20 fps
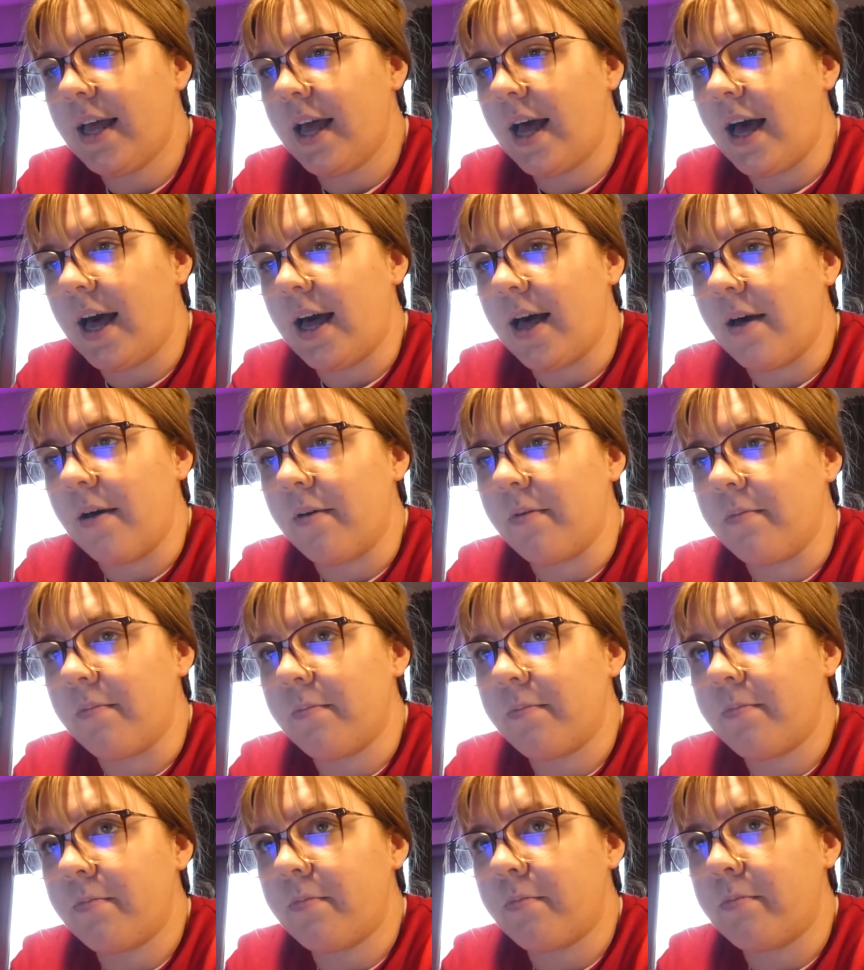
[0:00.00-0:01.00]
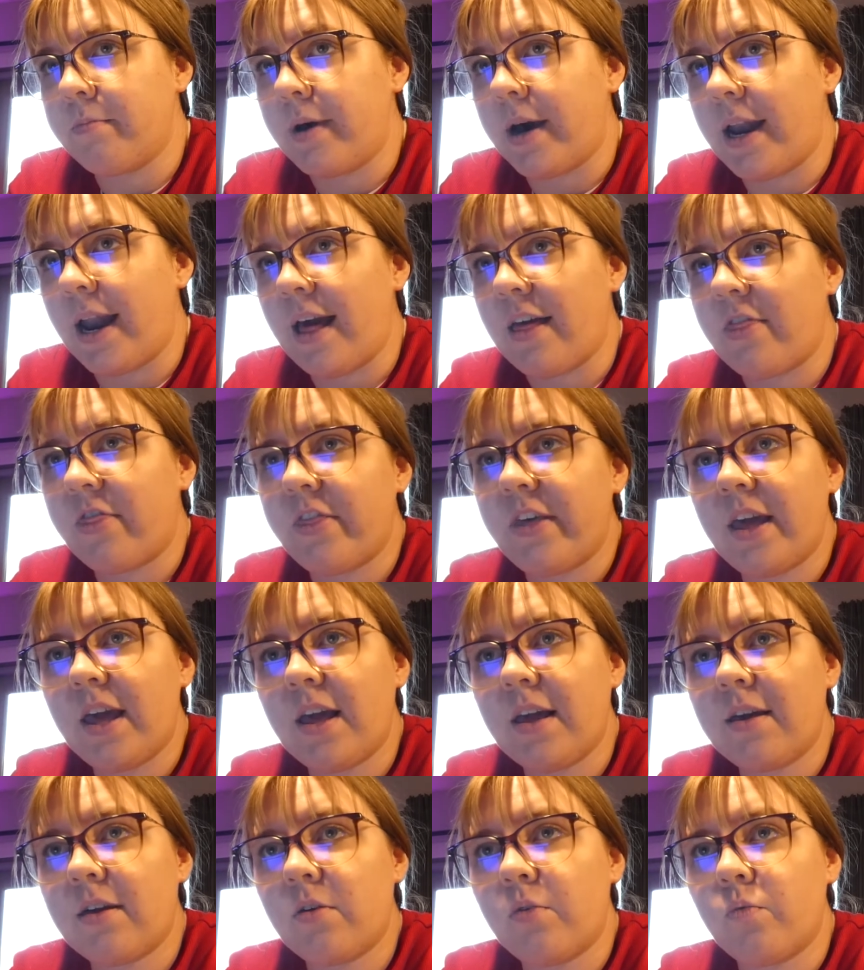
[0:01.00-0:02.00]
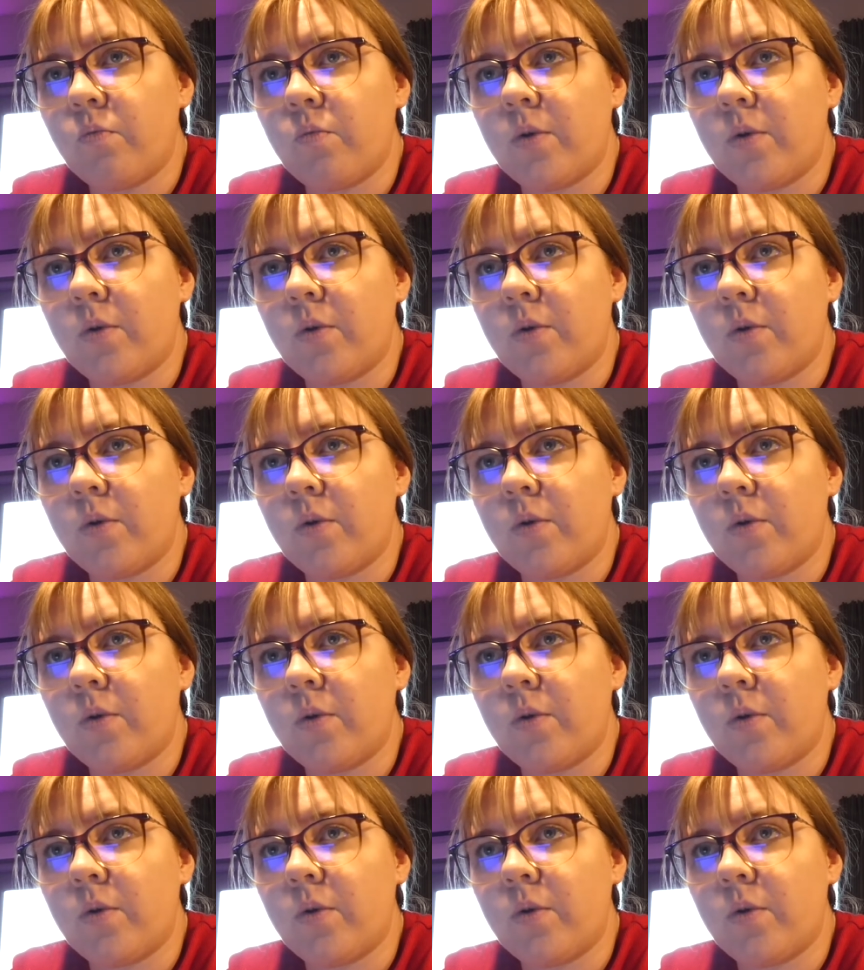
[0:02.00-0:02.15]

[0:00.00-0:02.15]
But I think